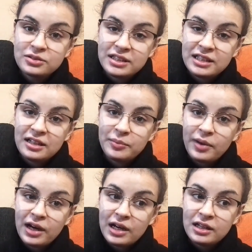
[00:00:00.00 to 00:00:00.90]

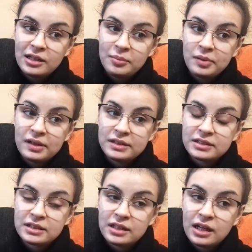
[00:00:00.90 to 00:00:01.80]
TMI, but
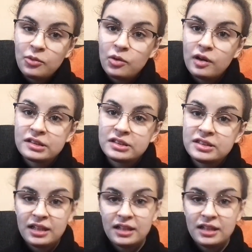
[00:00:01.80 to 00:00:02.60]
I'm going to tell it